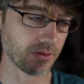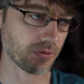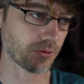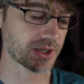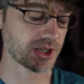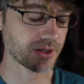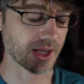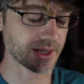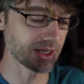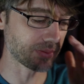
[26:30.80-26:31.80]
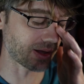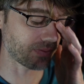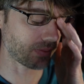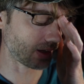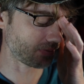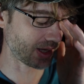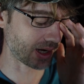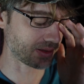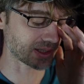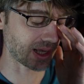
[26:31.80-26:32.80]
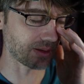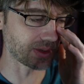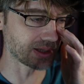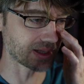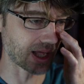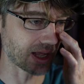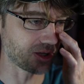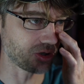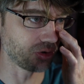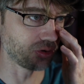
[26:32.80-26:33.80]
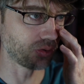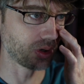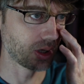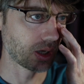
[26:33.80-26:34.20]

Frontier, the idea about behind this game is that you